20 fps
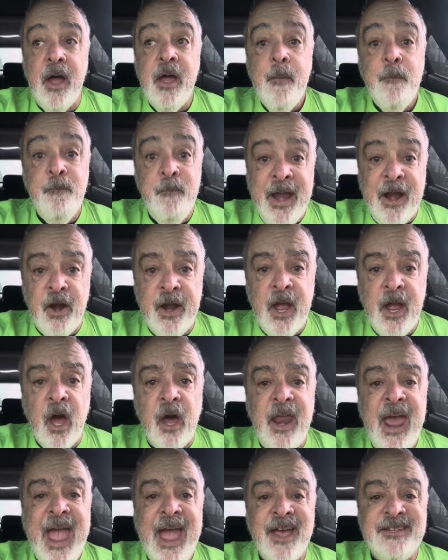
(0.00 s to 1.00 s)
Marriott
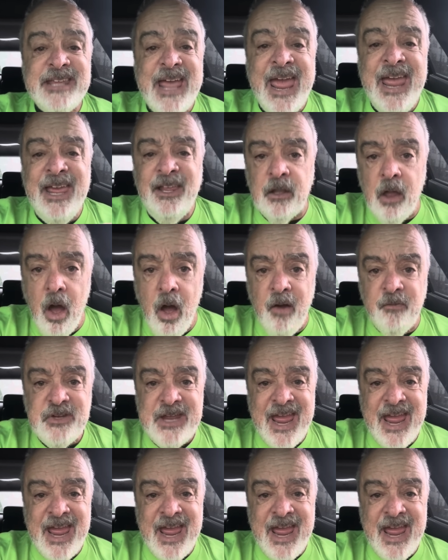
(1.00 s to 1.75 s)
has Aloft,